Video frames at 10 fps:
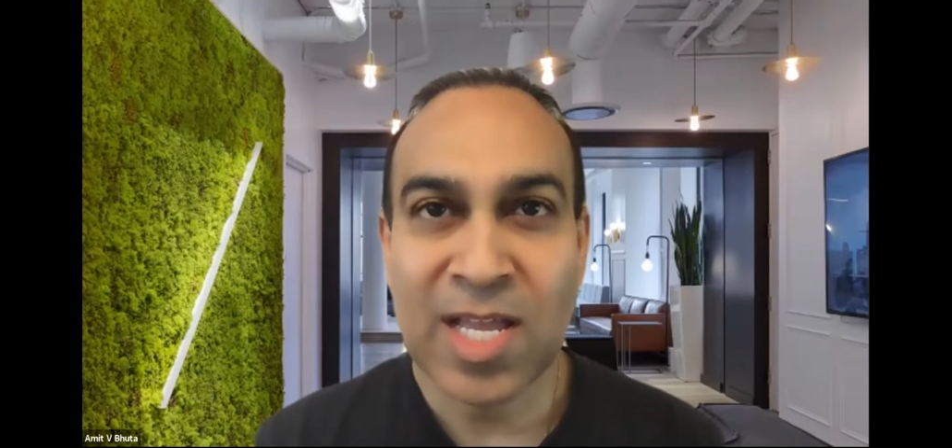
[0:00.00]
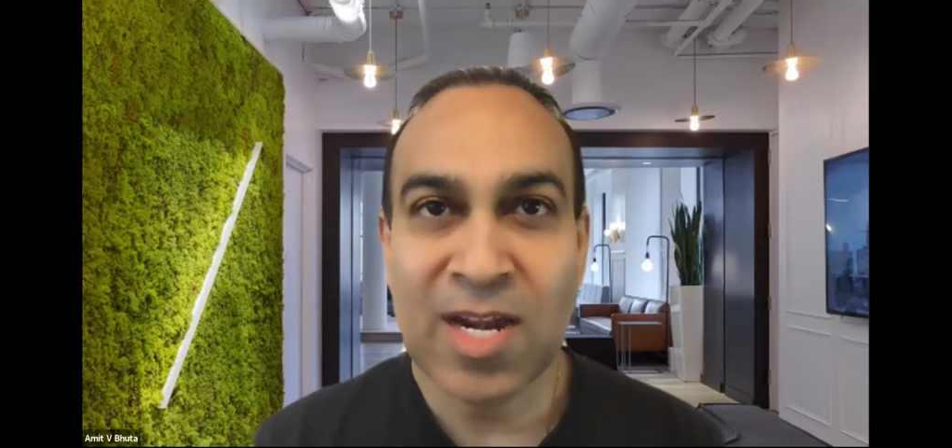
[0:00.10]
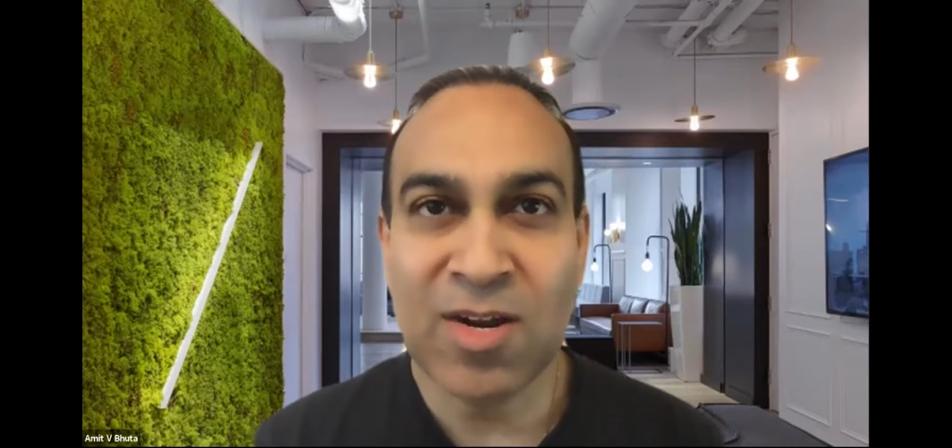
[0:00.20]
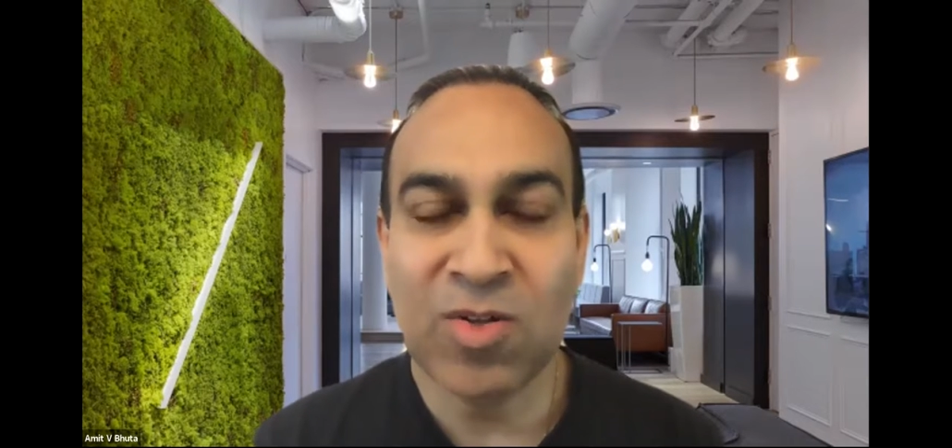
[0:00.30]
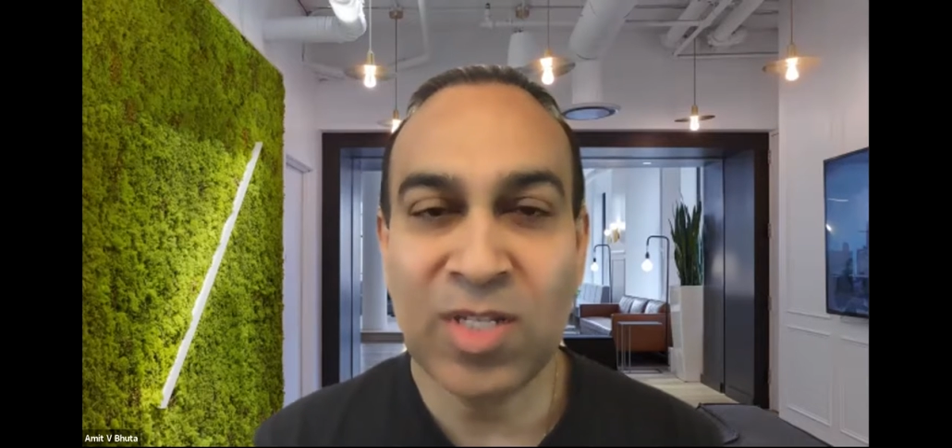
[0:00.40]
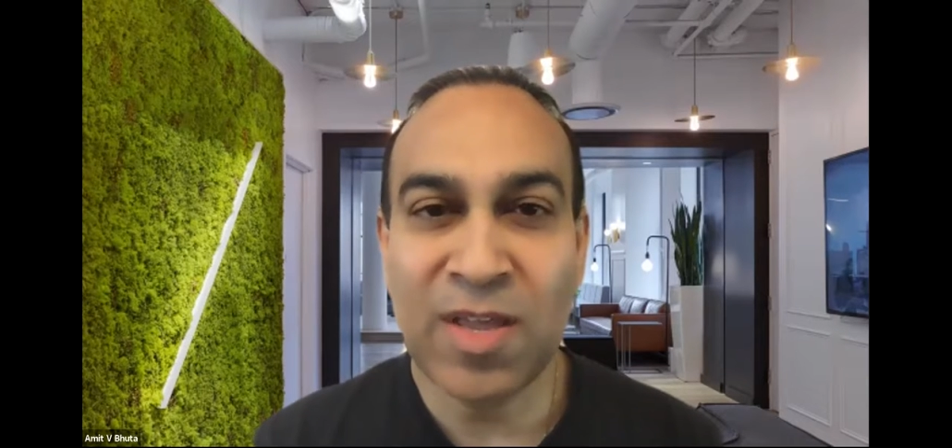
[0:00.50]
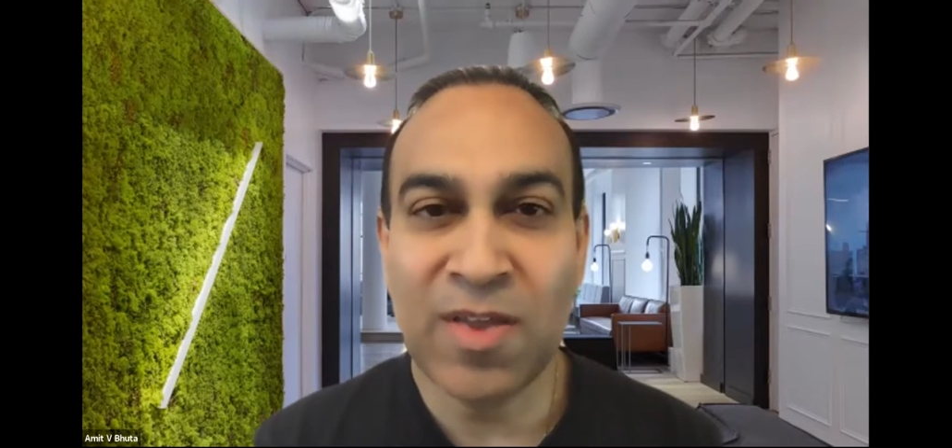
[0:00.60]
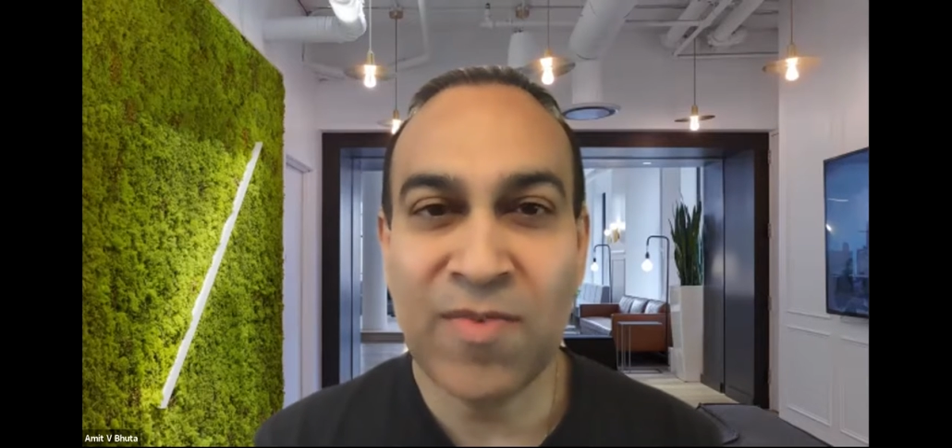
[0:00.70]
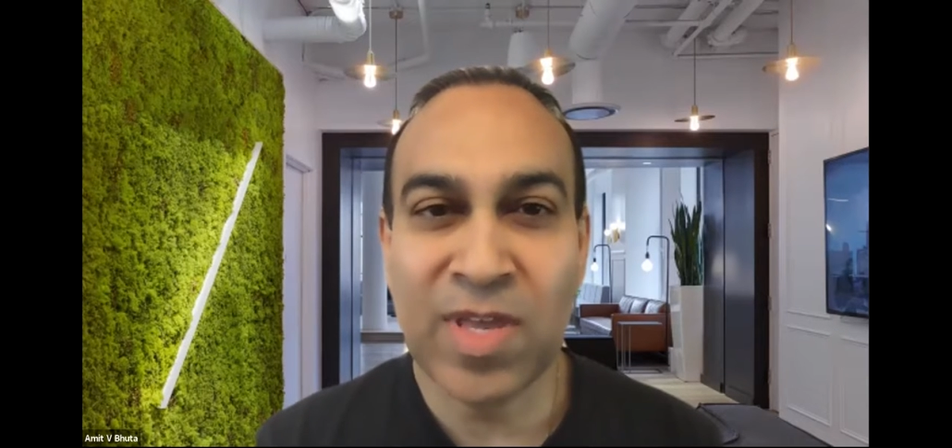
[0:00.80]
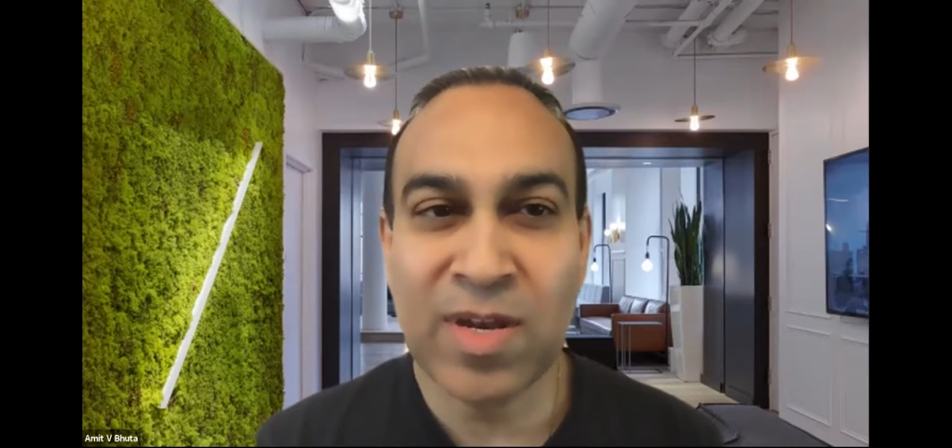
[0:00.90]

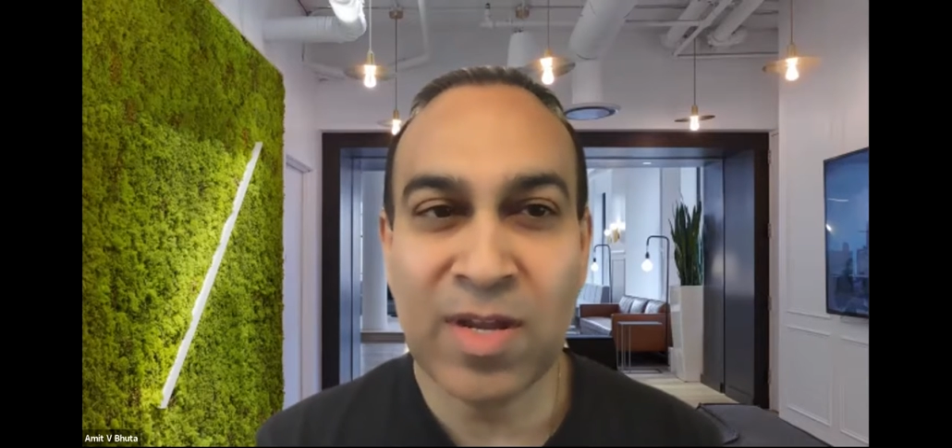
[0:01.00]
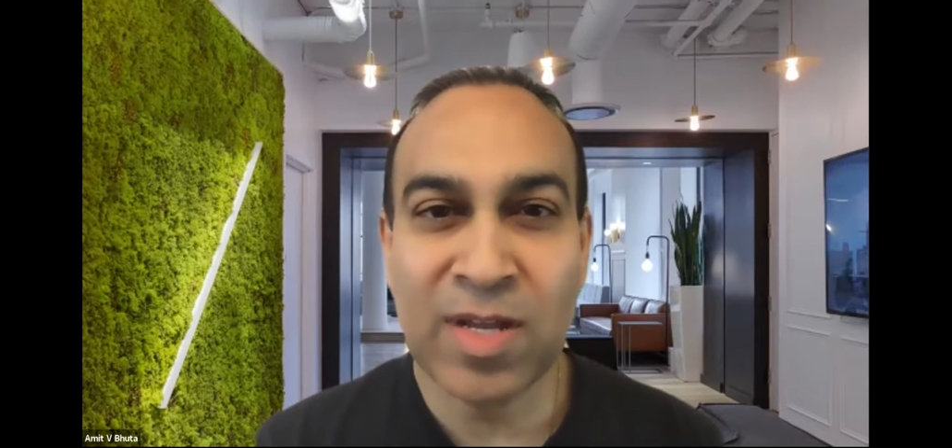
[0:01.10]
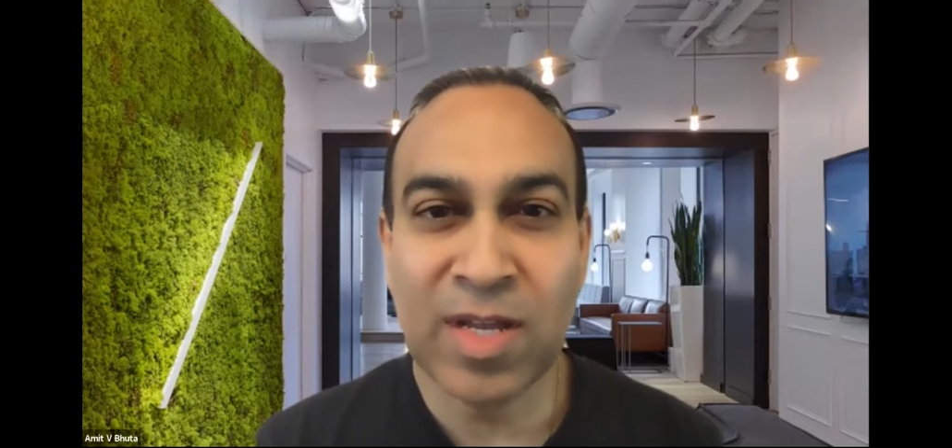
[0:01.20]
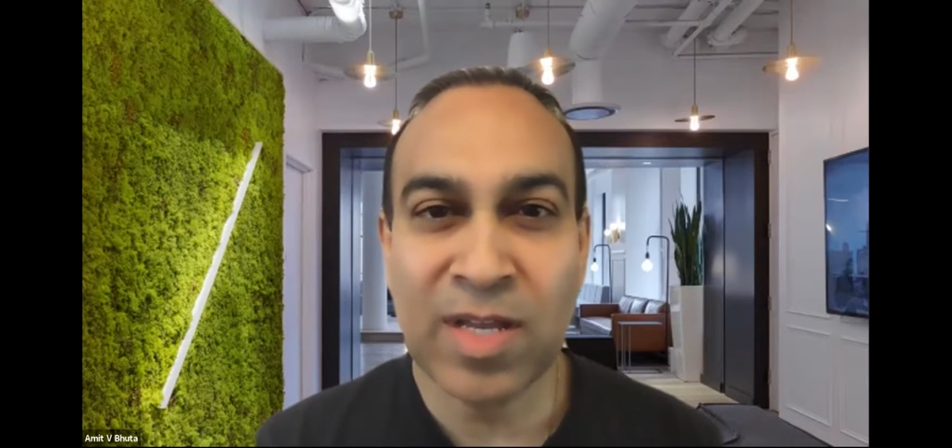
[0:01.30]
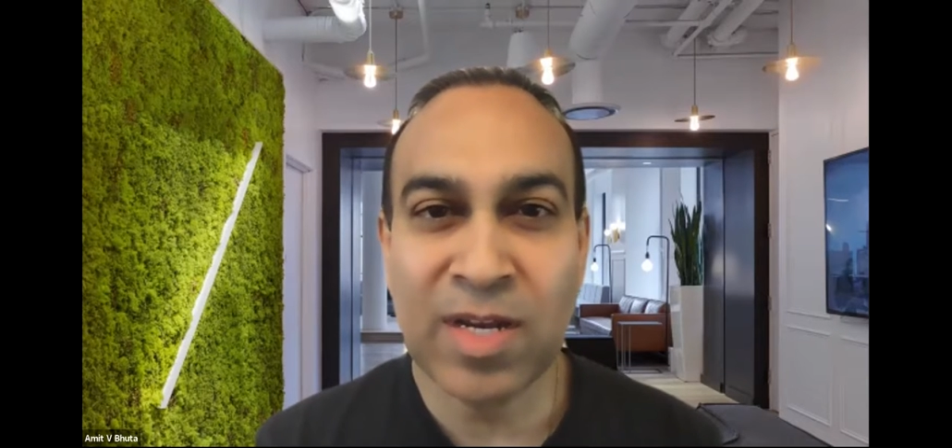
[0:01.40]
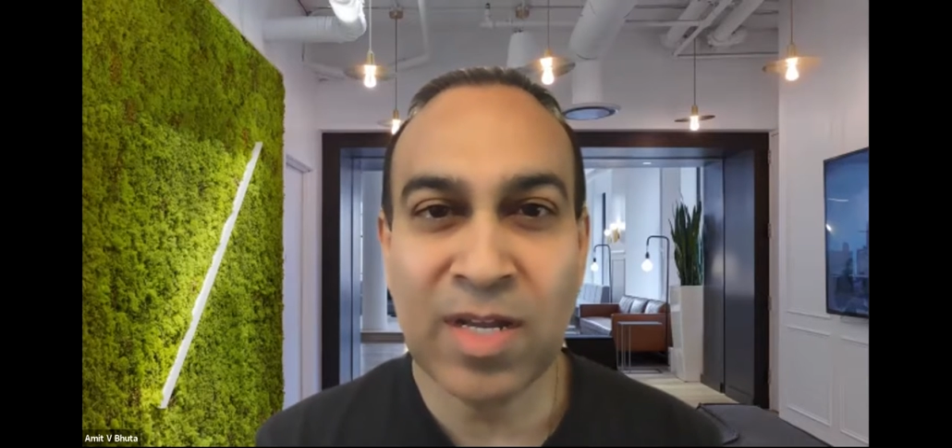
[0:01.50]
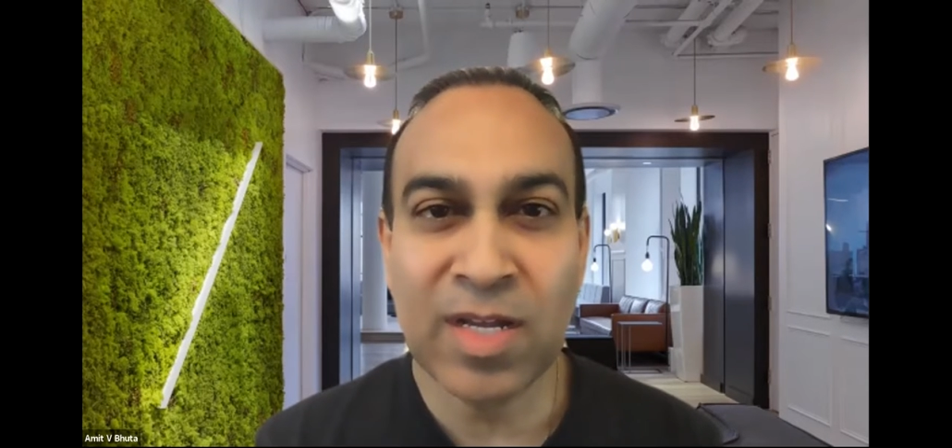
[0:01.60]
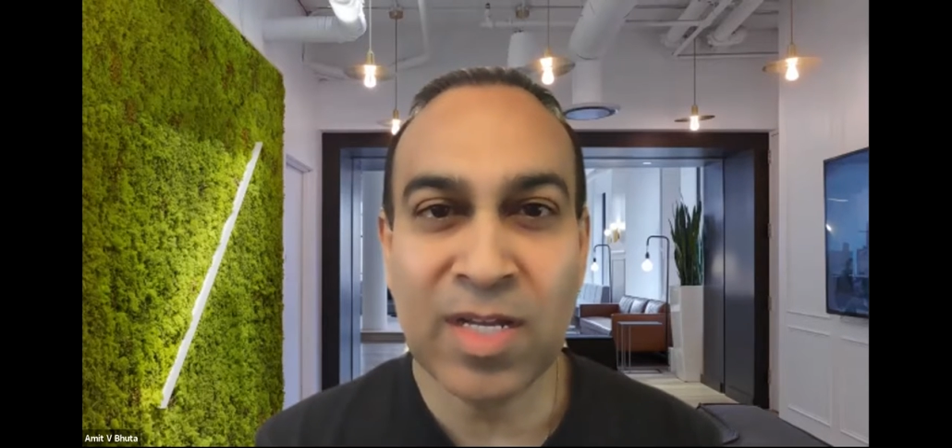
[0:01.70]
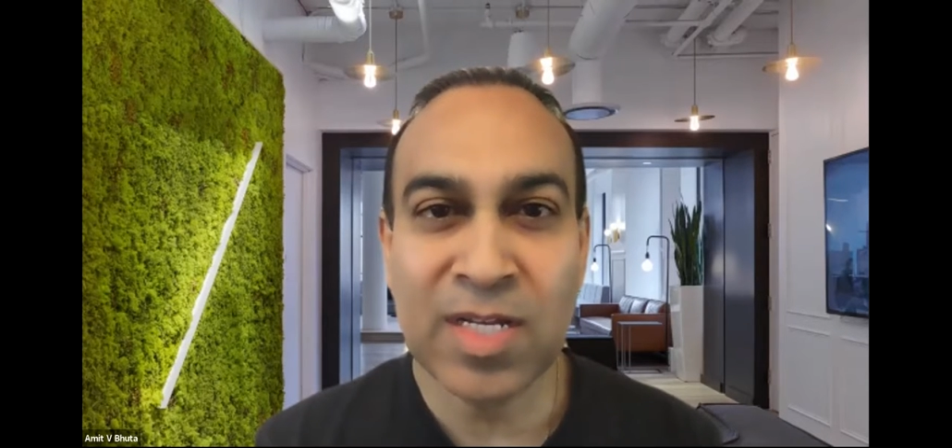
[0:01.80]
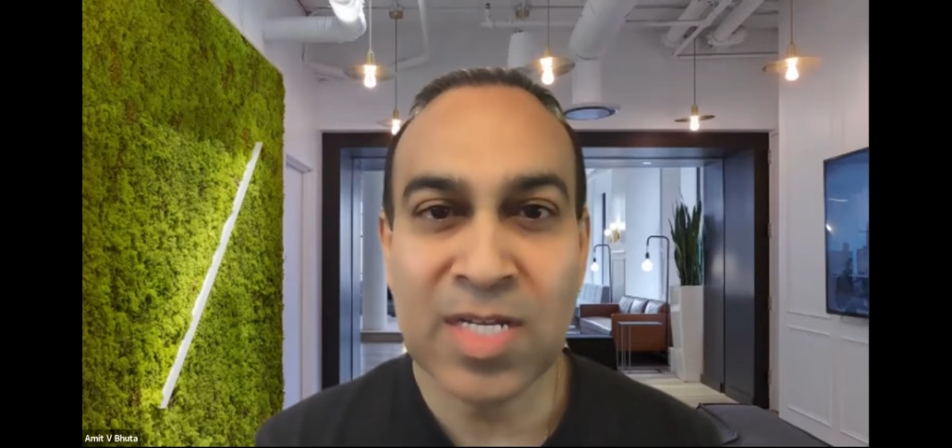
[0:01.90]
live in a